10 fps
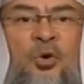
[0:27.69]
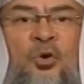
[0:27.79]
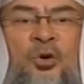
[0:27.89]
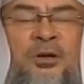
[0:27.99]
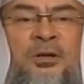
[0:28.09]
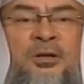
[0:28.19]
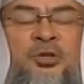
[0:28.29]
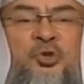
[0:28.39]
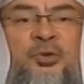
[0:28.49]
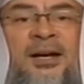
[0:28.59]
or
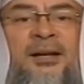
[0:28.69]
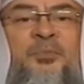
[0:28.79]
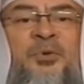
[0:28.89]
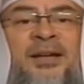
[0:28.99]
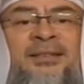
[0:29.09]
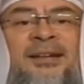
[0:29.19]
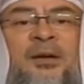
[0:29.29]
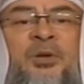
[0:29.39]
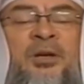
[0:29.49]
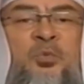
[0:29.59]
should I pray
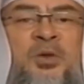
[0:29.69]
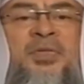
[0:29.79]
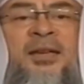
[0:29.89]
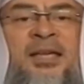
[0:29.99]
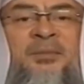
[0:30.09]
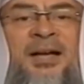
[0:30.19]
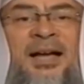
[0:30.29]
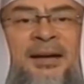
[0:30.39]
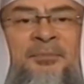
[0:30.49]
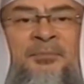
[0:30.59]
Taraweeh with the
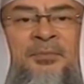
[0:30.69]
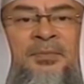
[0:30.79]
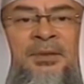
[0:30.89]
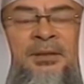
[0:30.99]
Imam